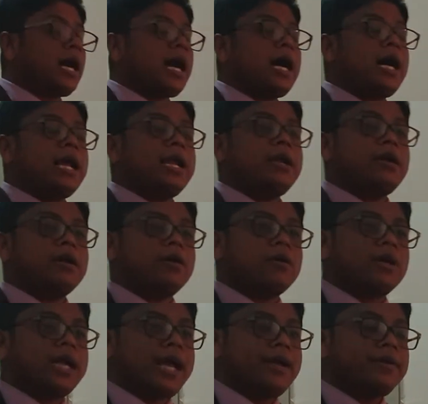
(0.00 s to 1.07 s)
our
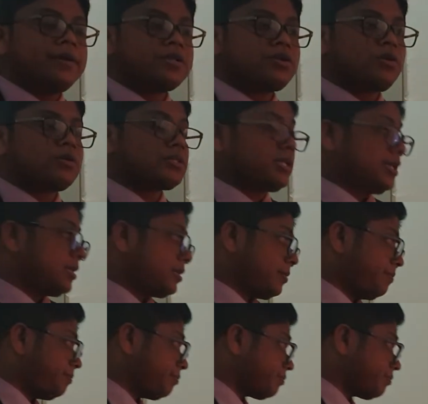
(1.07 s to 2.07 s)
online resources